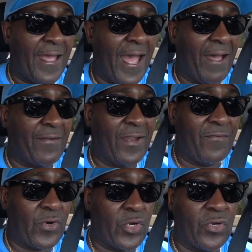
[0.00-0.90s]
I've
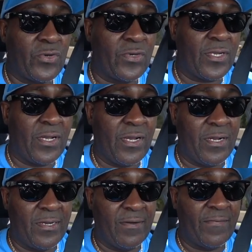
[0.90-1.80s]
never heard
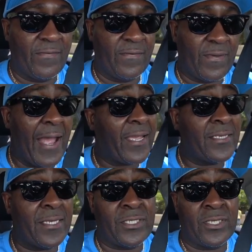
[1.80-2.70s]
of, I guess
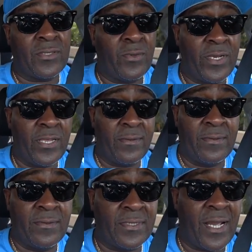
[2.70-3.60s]
that's just the way they
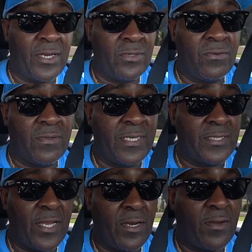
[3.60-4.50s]
kind of do things
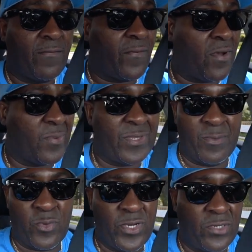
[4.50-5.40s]
down here in Florida with the
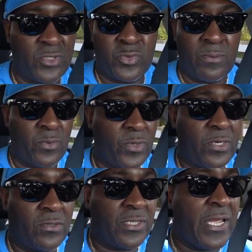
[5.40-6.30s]
burritos, shrimp
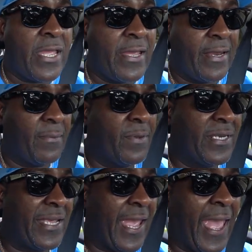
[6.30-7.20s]
burritos. They put
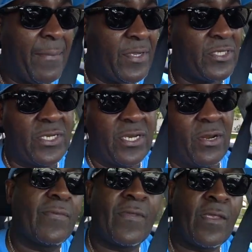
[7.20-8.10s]
the cabbage in there.
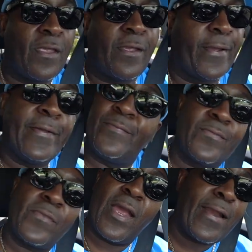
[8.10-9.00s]

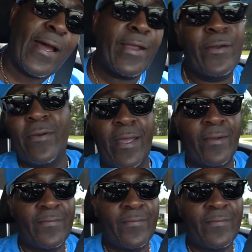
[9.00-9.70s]
Now how you do that?